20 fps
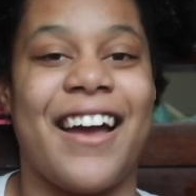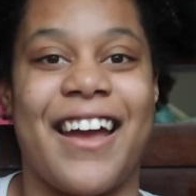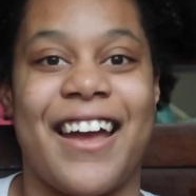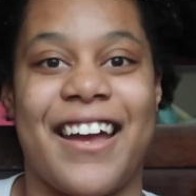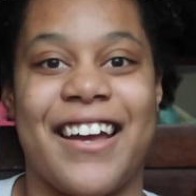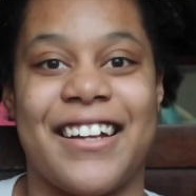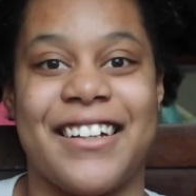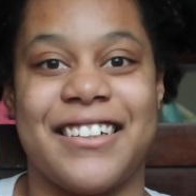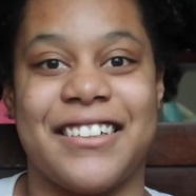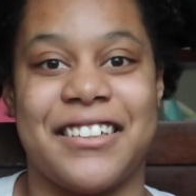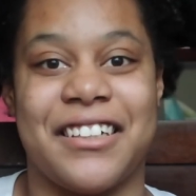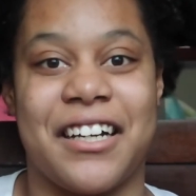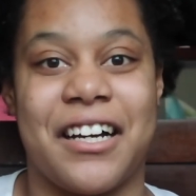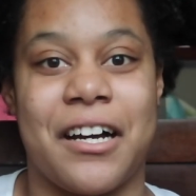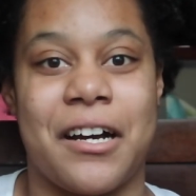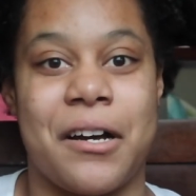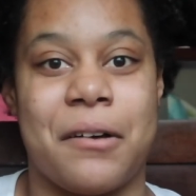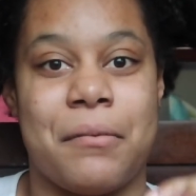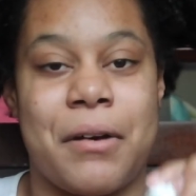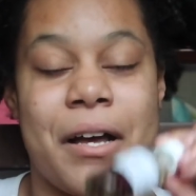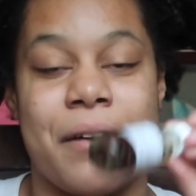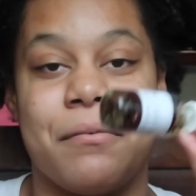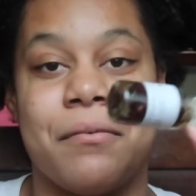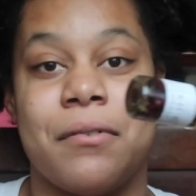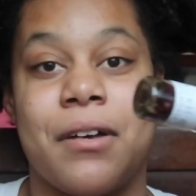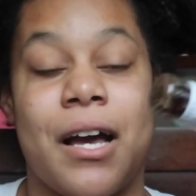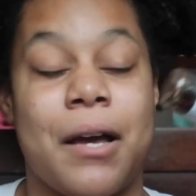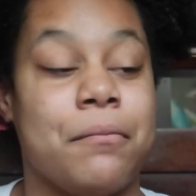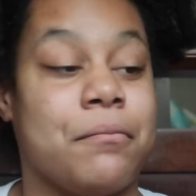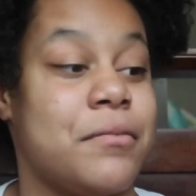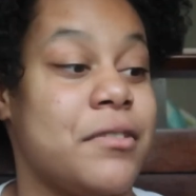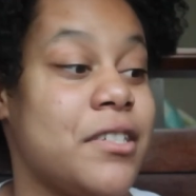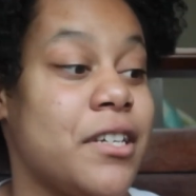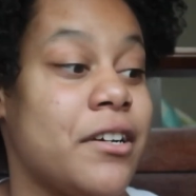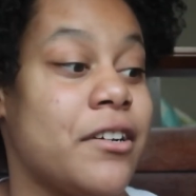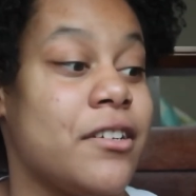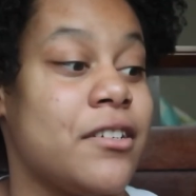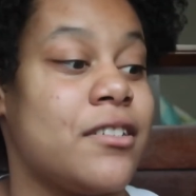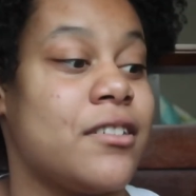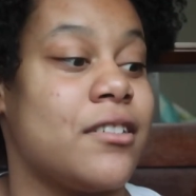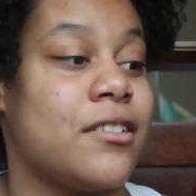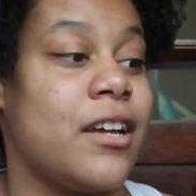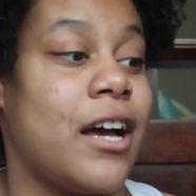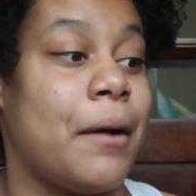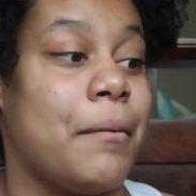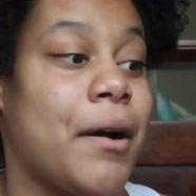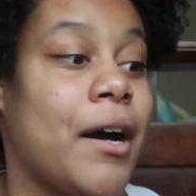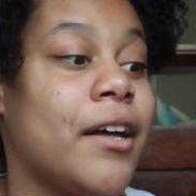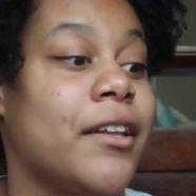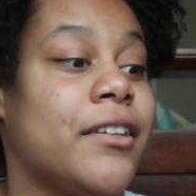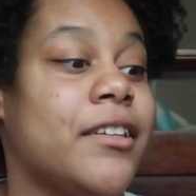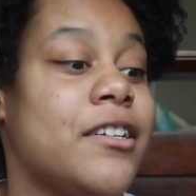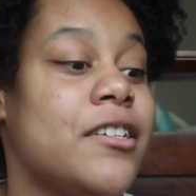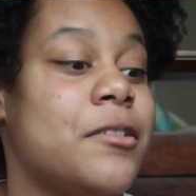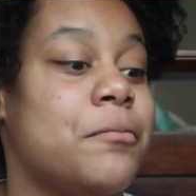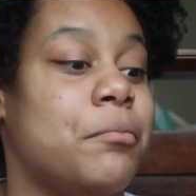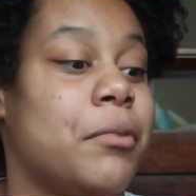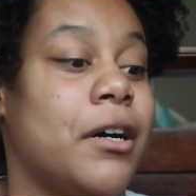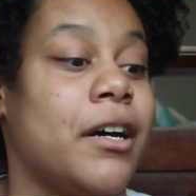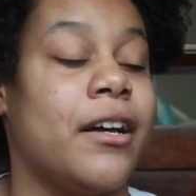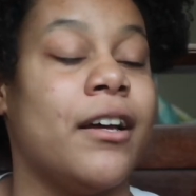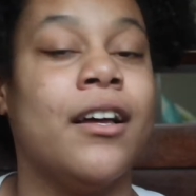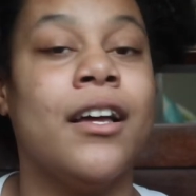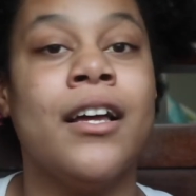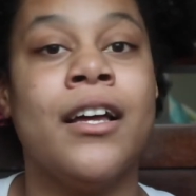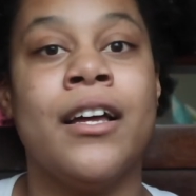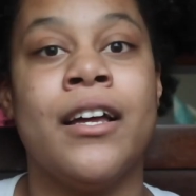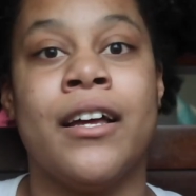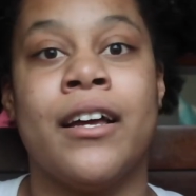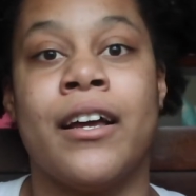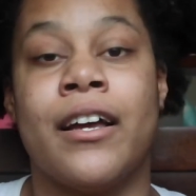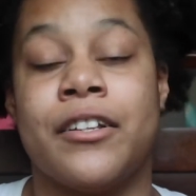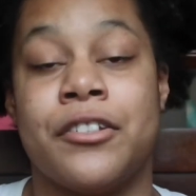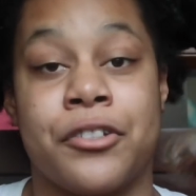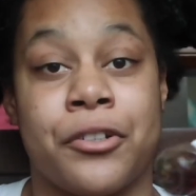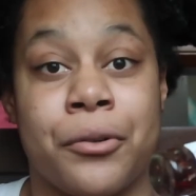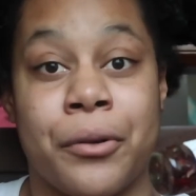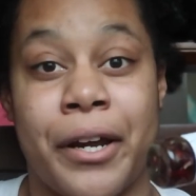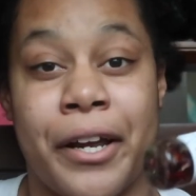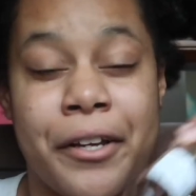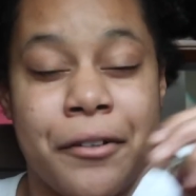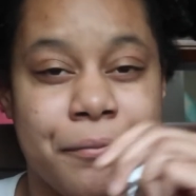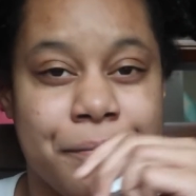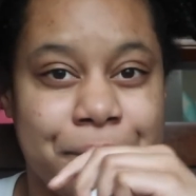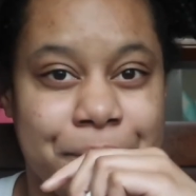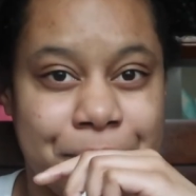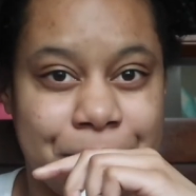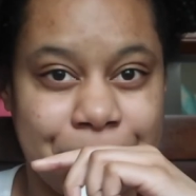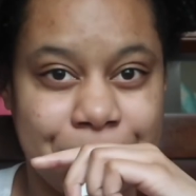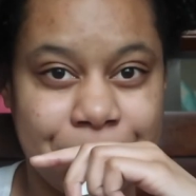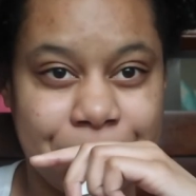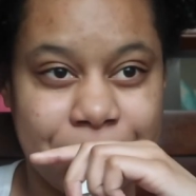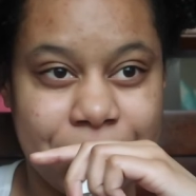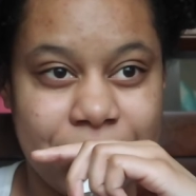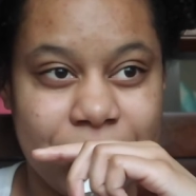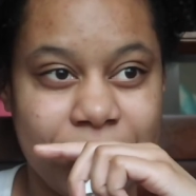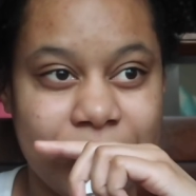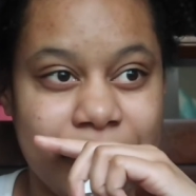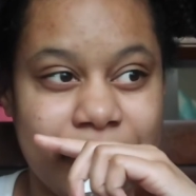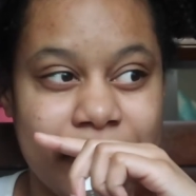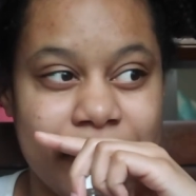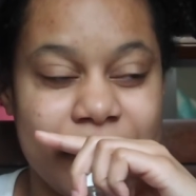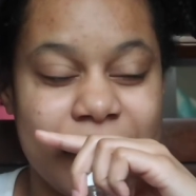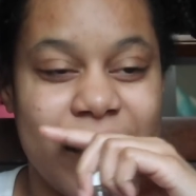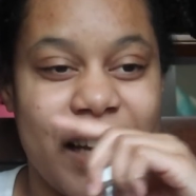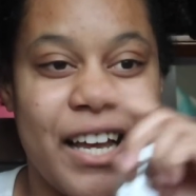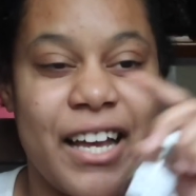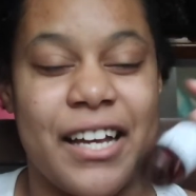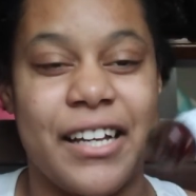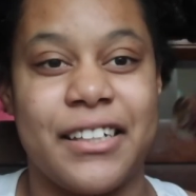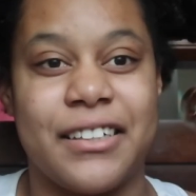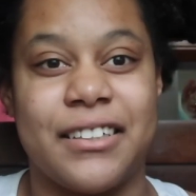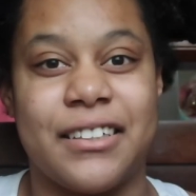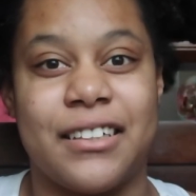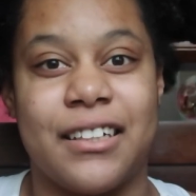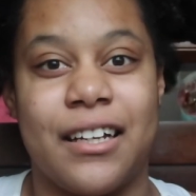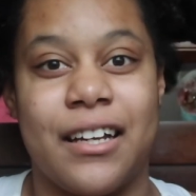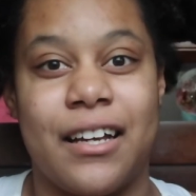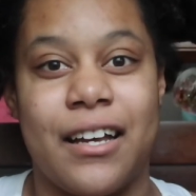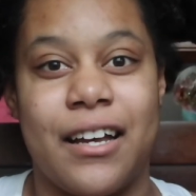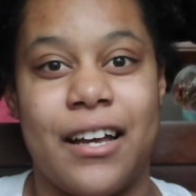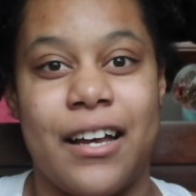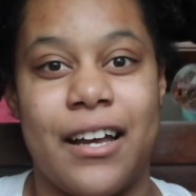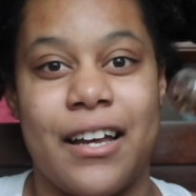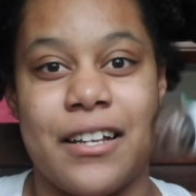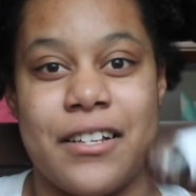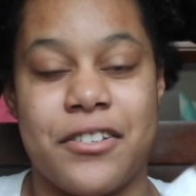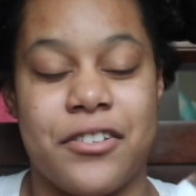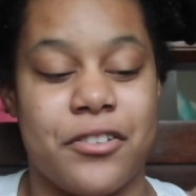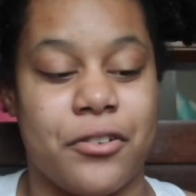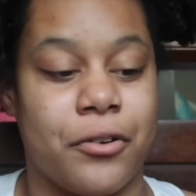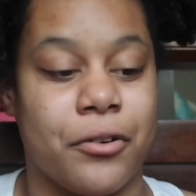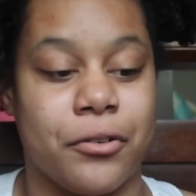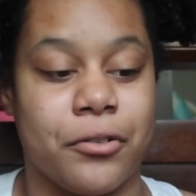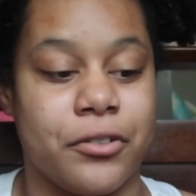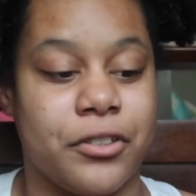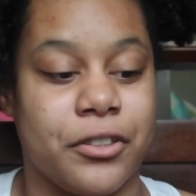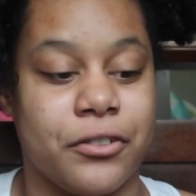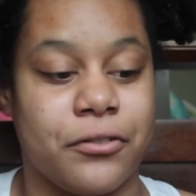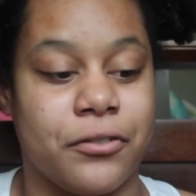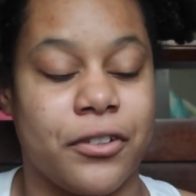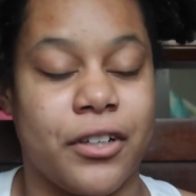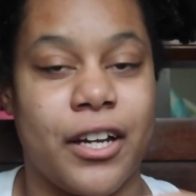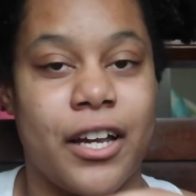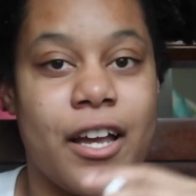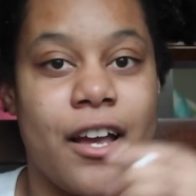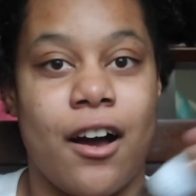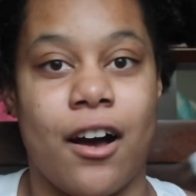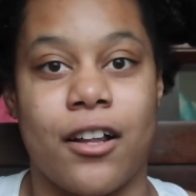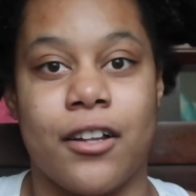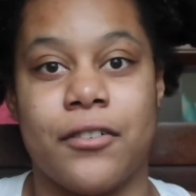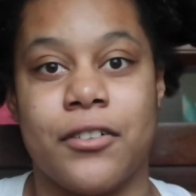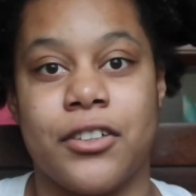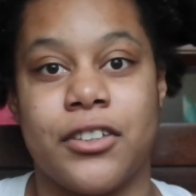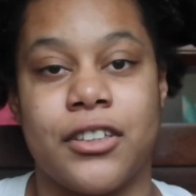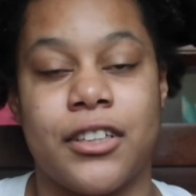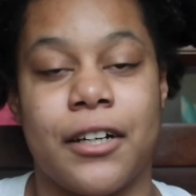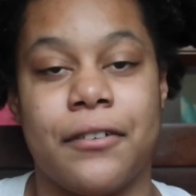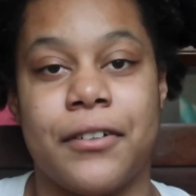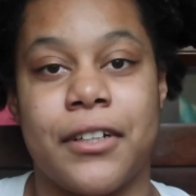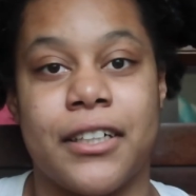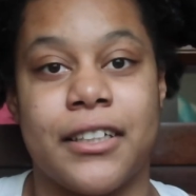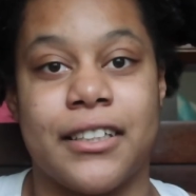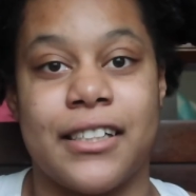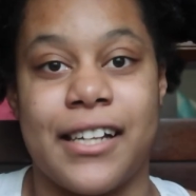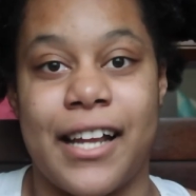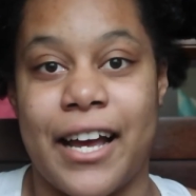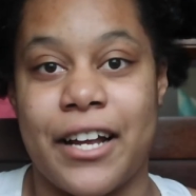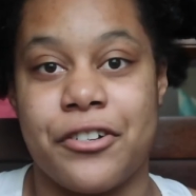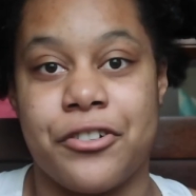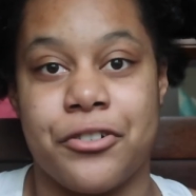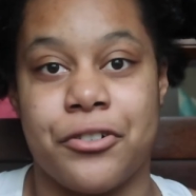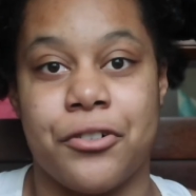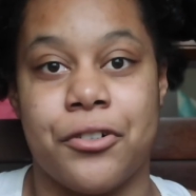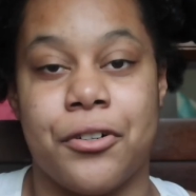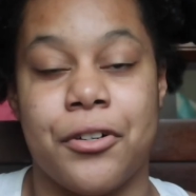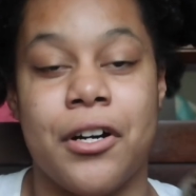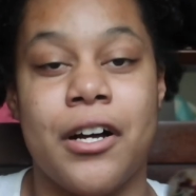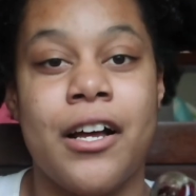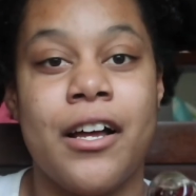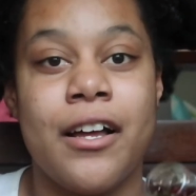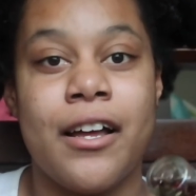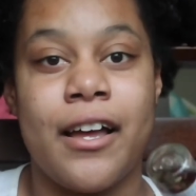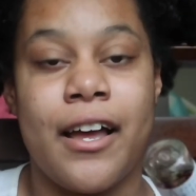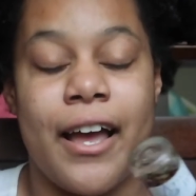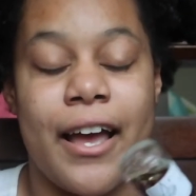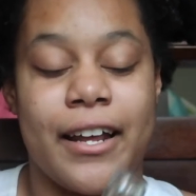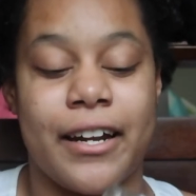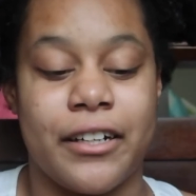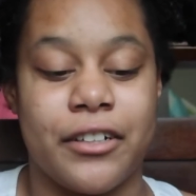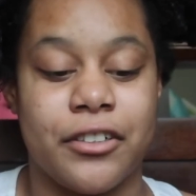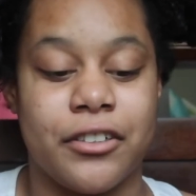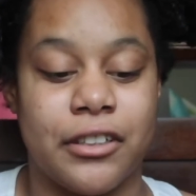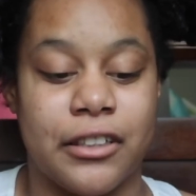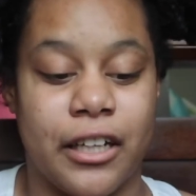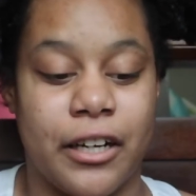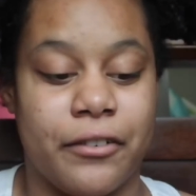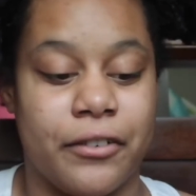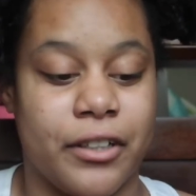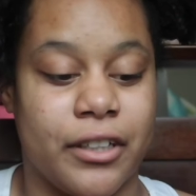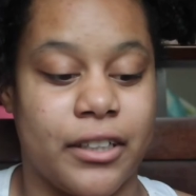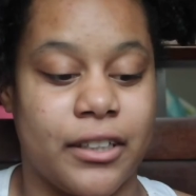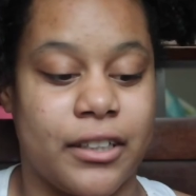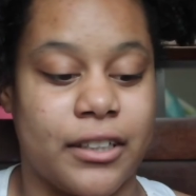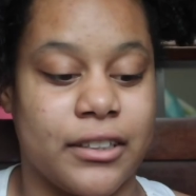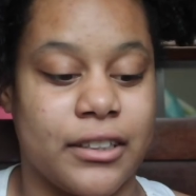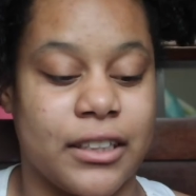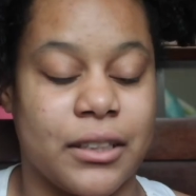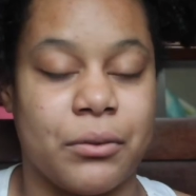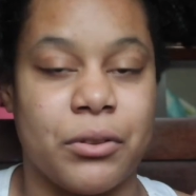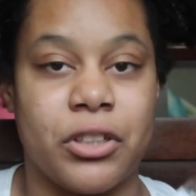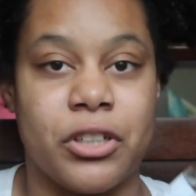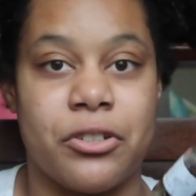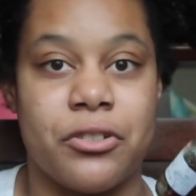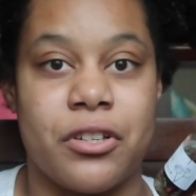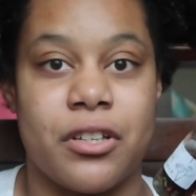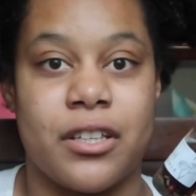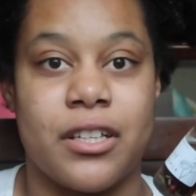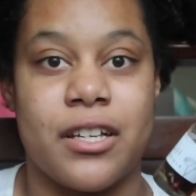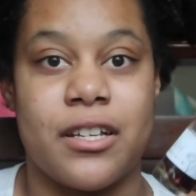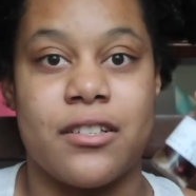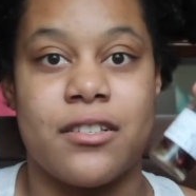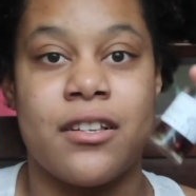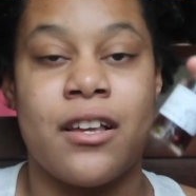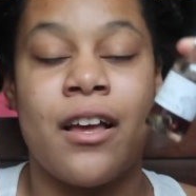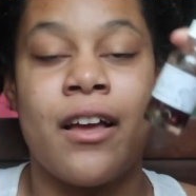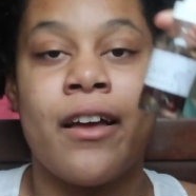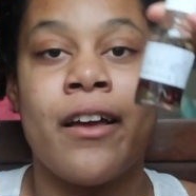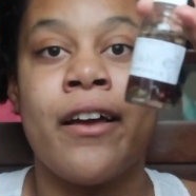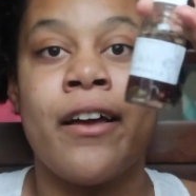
And I'm serious about this, but it's great and it's cruelty free. All of her stuff is natural and I just love it because I've been using this